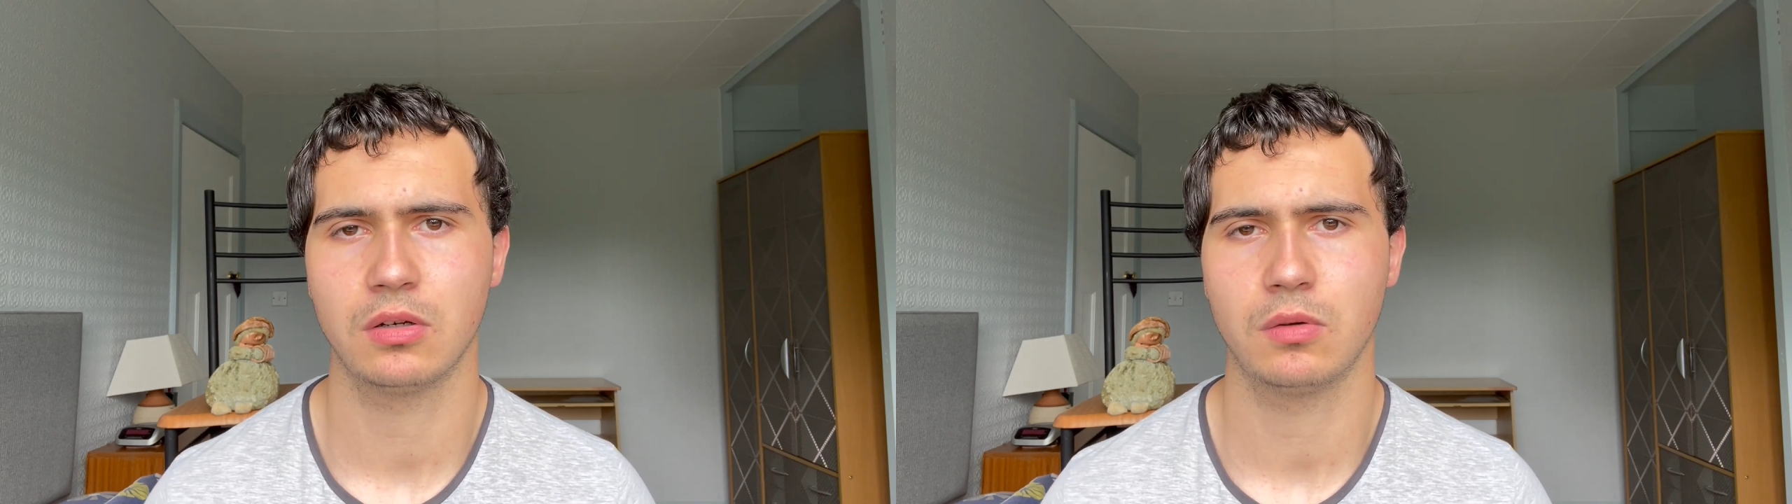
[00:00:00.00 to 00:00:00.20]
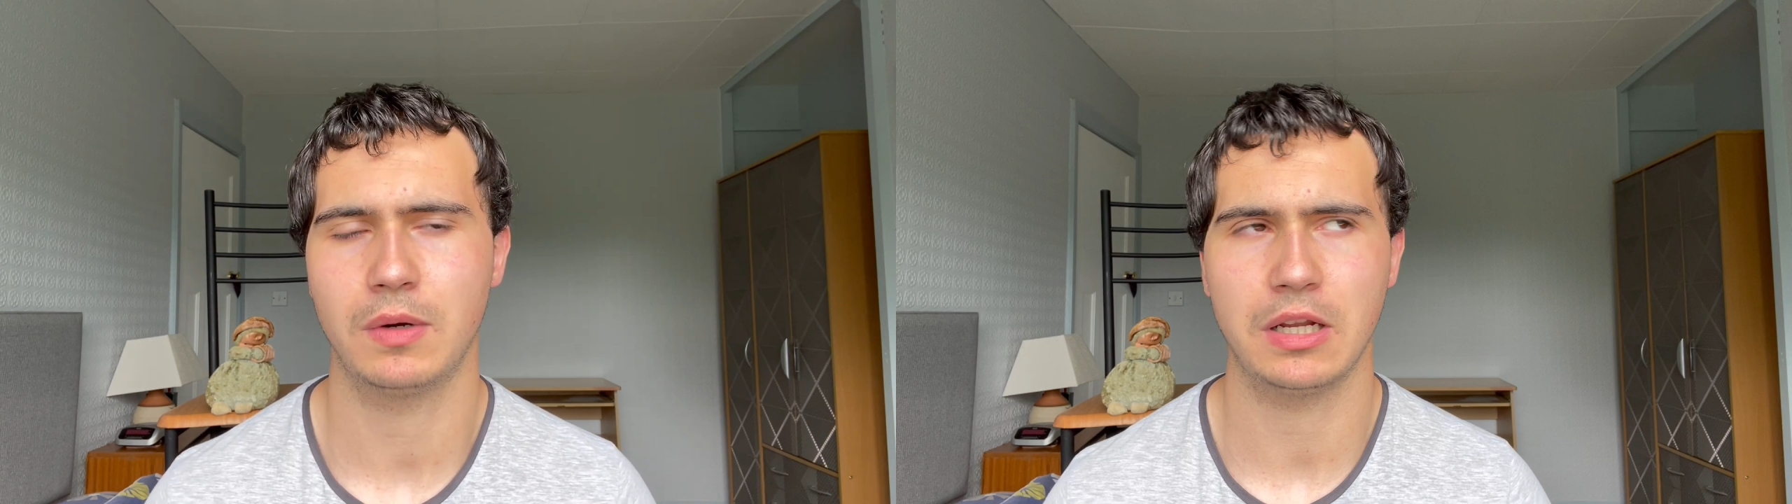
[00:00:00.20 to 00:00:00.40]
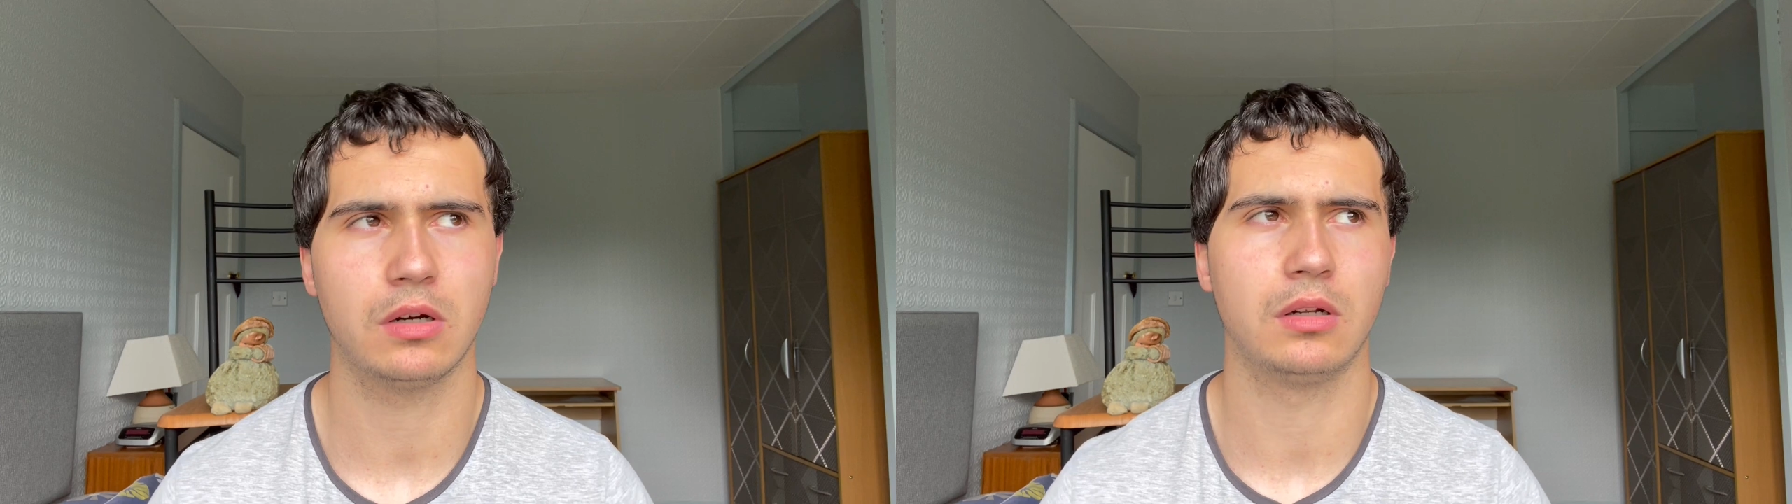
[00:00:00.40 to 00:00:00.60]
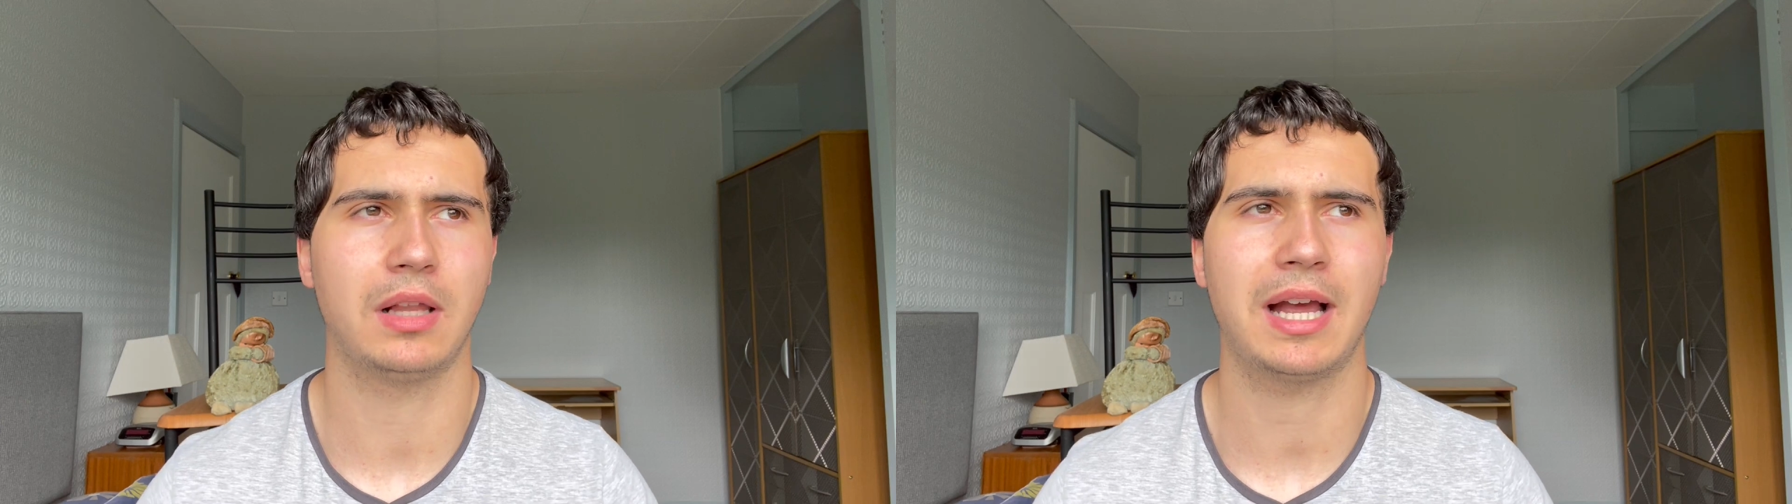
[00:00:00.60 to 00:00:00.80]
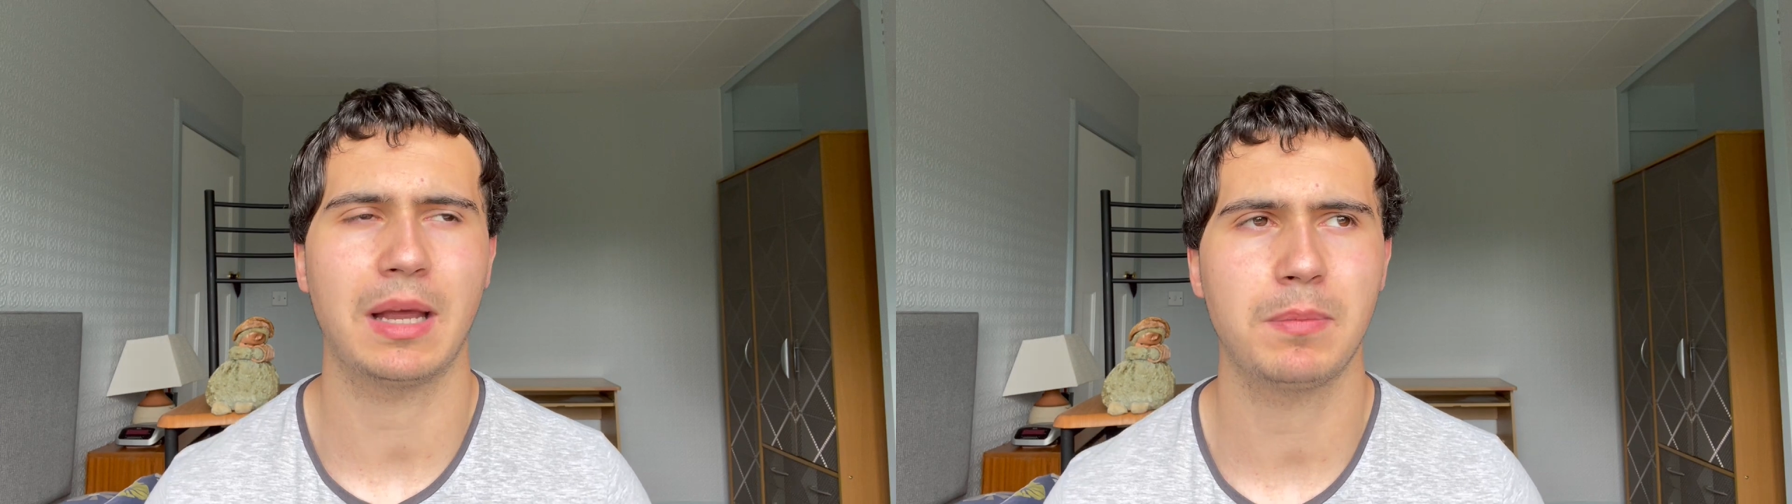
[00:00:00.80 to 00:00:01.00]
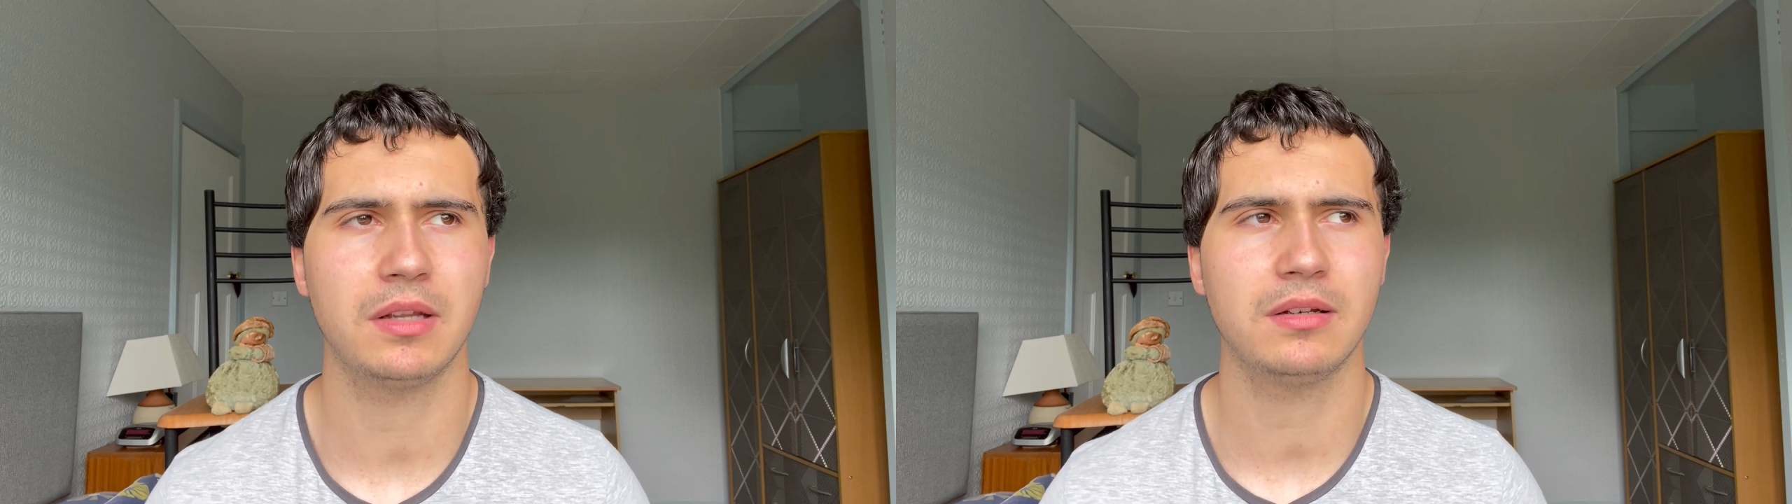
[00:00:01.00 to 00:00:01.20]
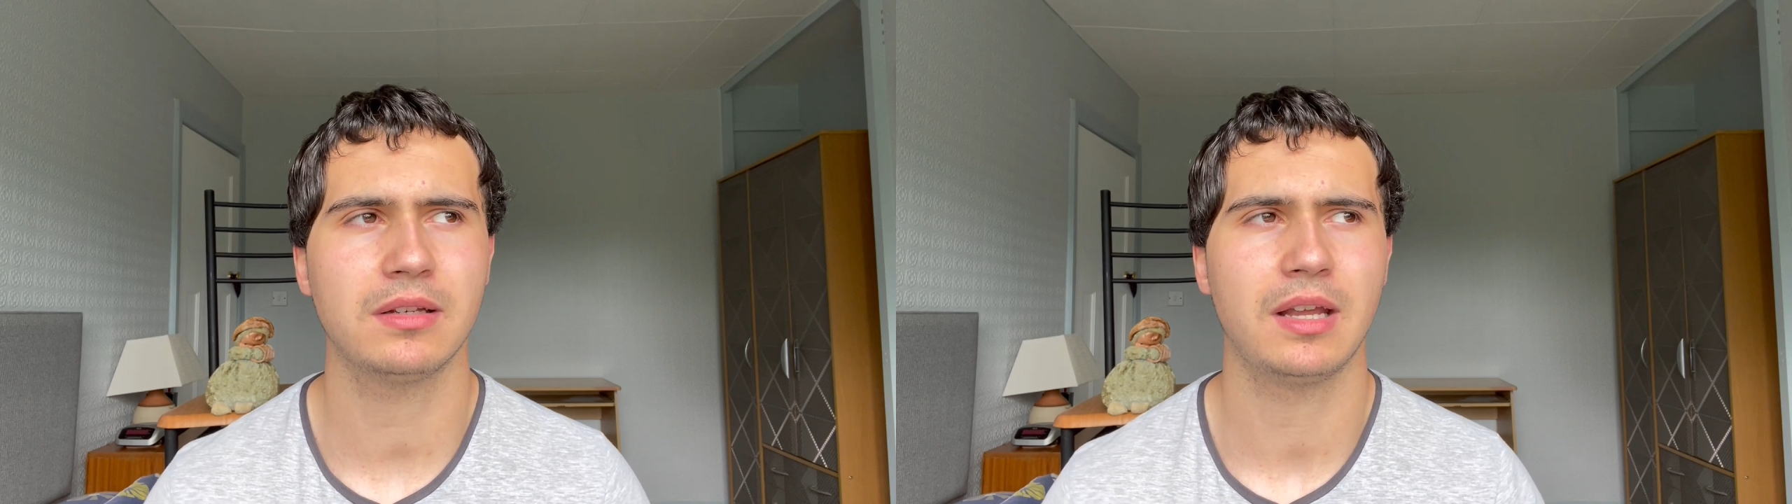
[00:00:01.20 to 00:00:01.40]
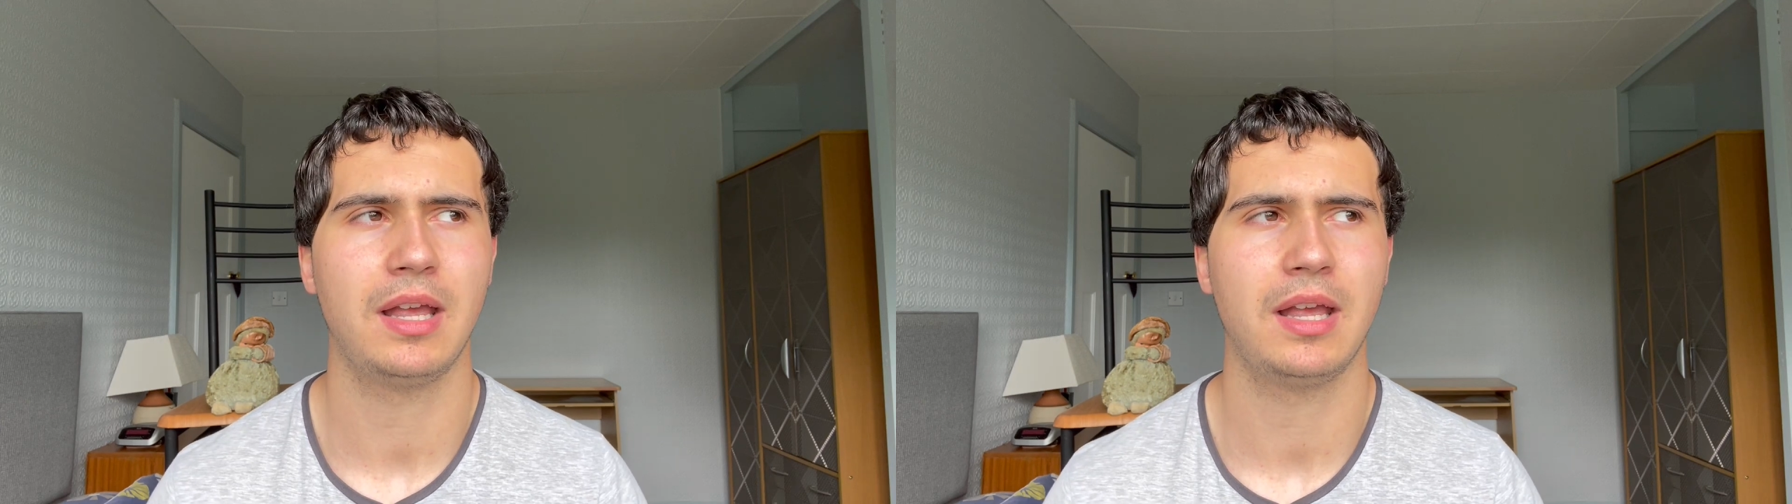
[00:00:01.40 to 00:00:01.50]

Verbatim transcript: when it all happened.